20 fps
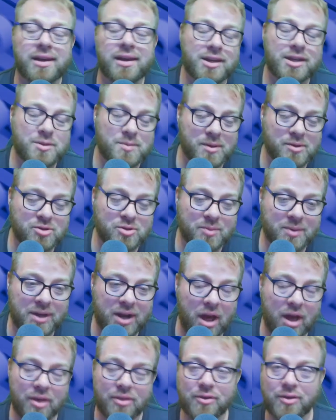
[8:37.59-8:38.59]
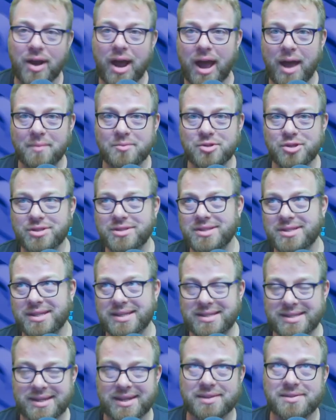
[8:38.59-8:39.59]
especially when other options
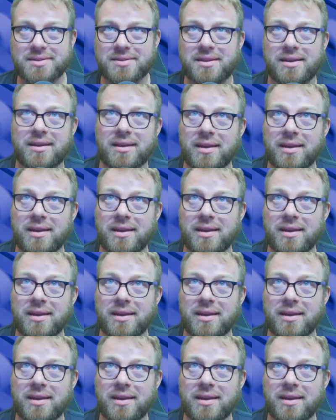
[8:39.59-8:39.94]
exist.